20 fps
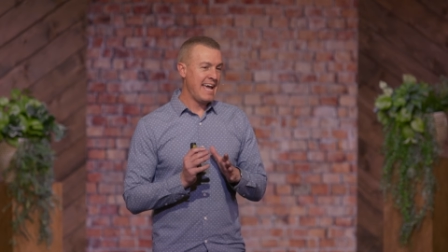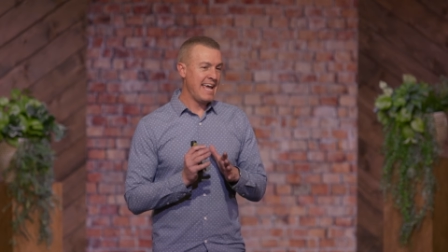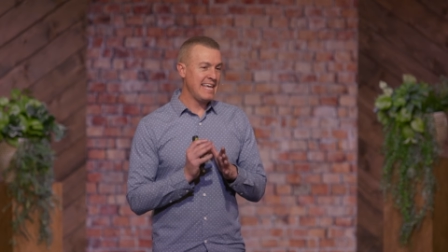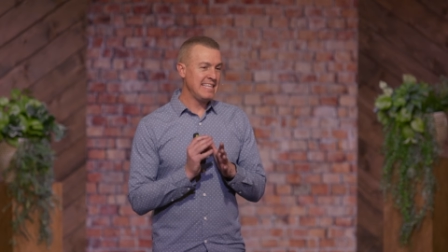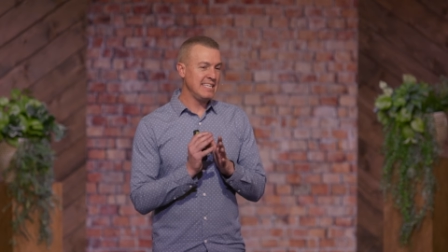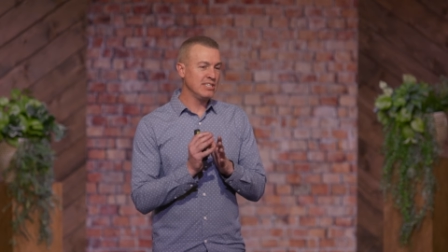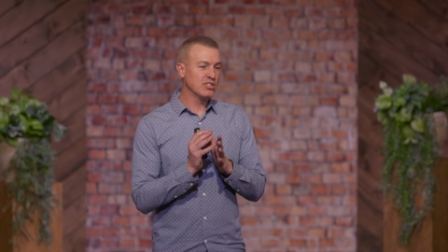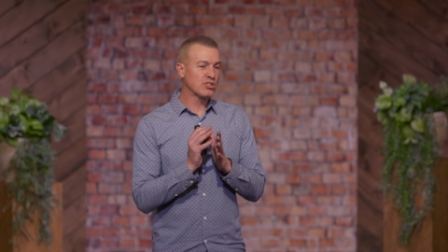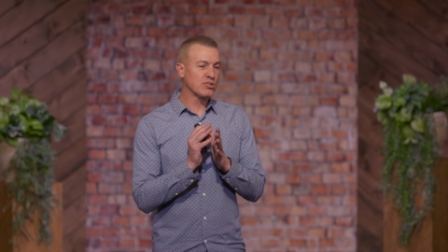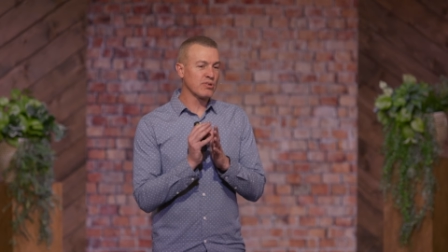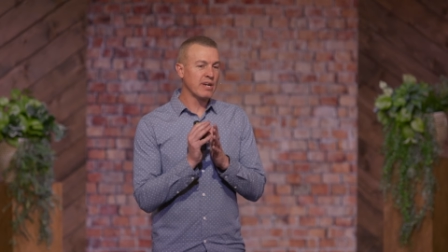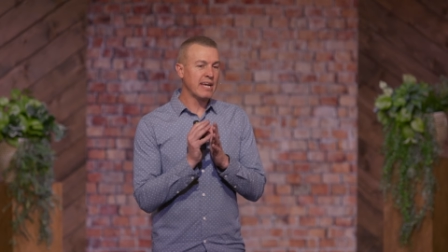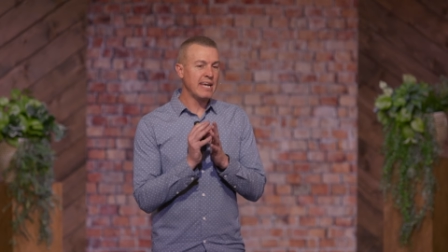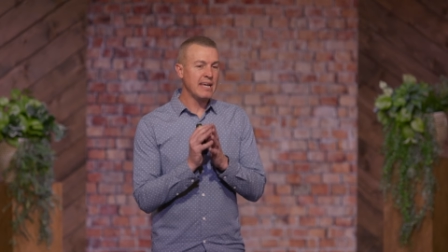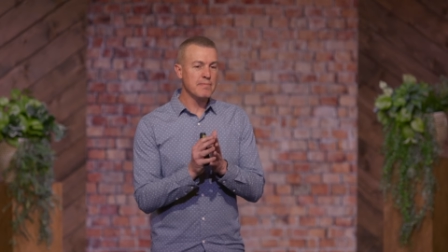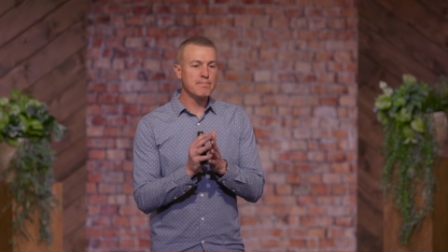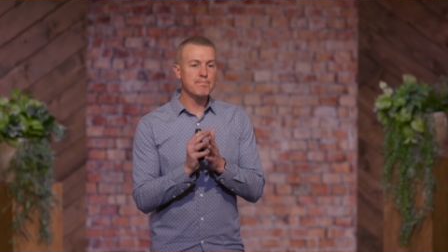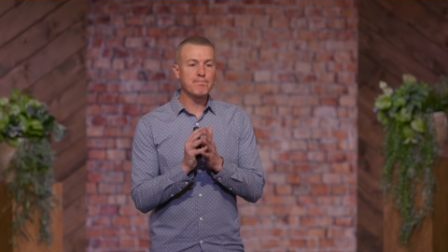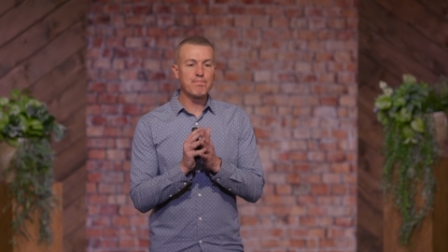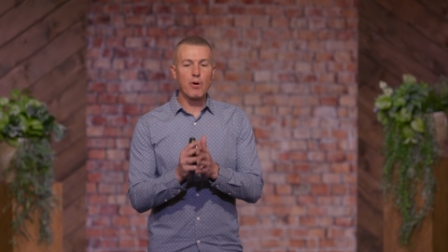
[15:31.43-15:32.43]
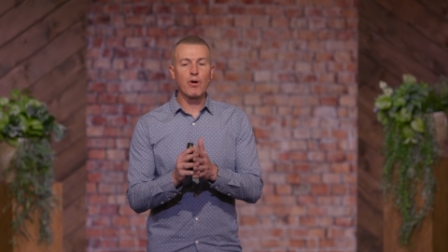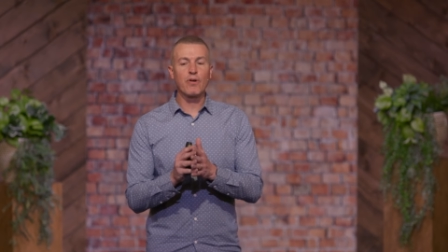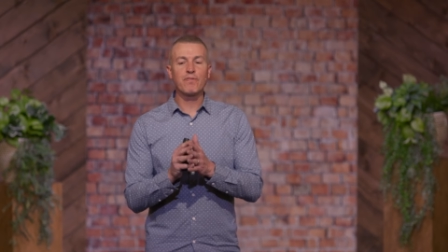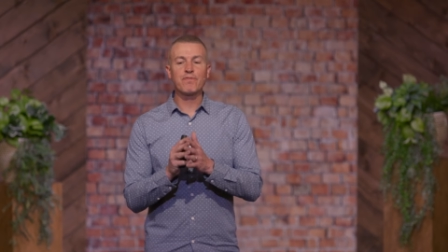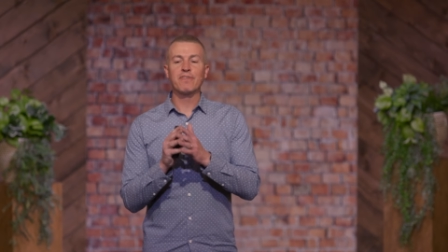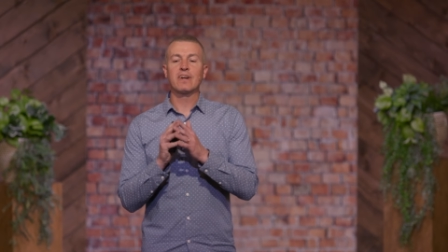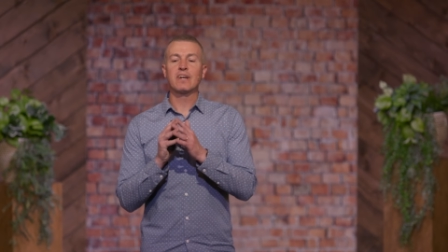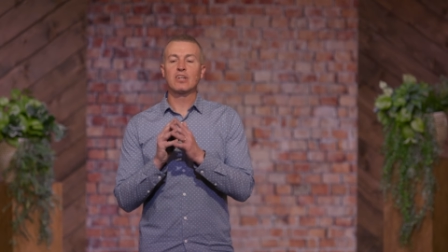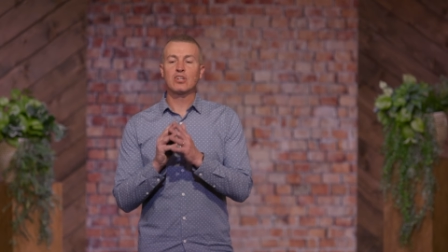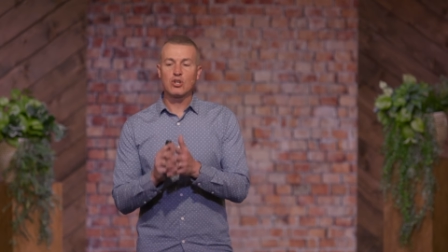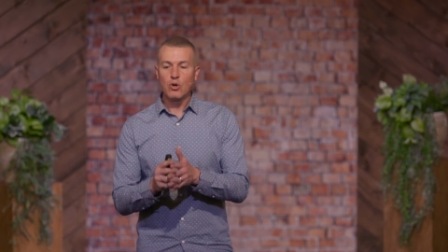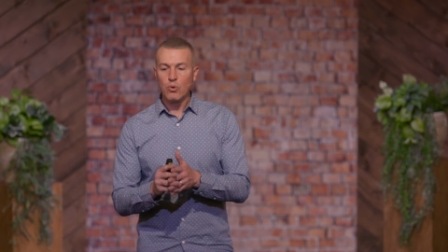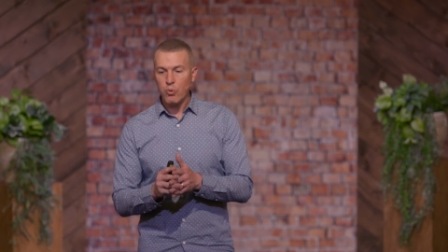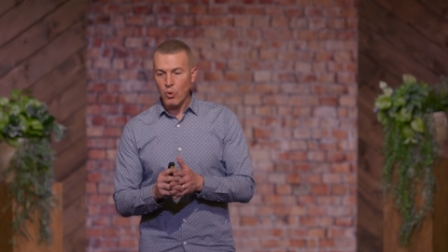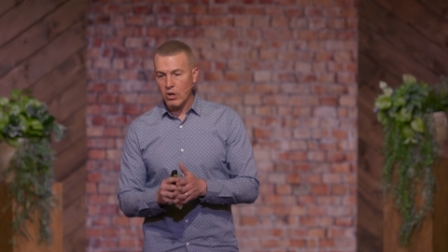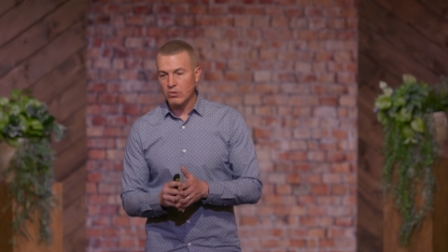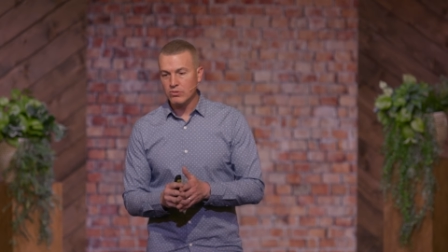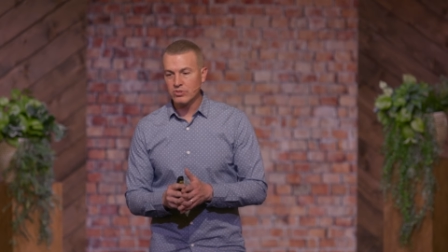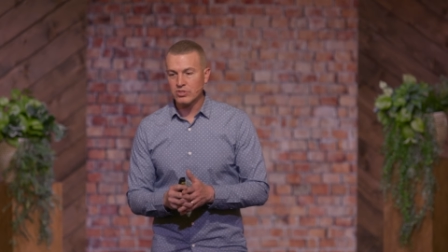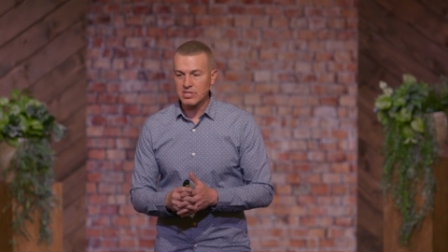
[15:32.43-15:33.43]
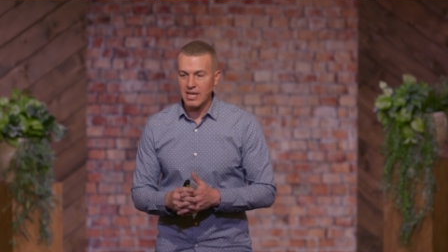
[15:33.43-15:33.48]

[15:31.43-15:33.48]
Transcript: These are imperfect quotes.